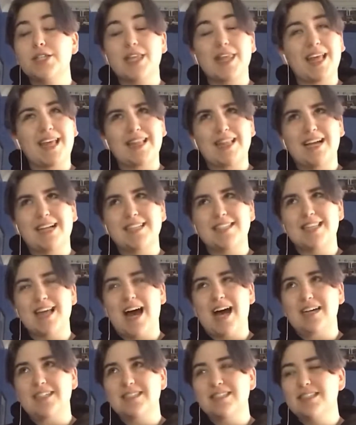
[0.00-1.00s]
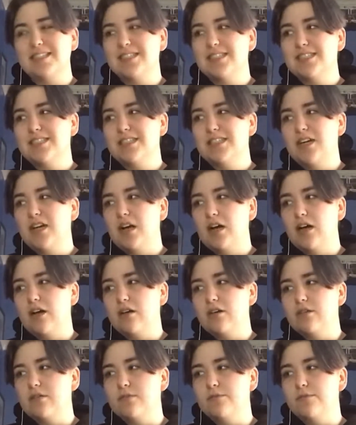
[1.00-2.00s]
that's that.
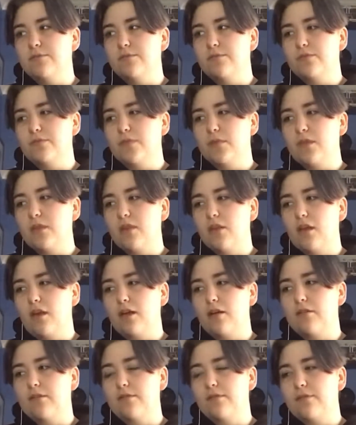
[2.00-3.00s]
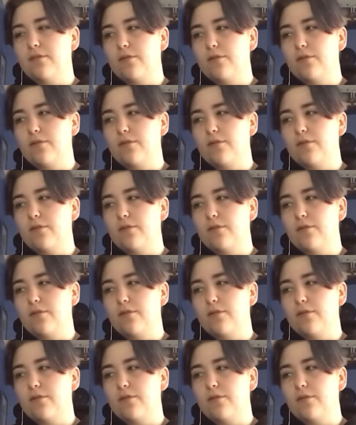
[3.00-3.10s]
I've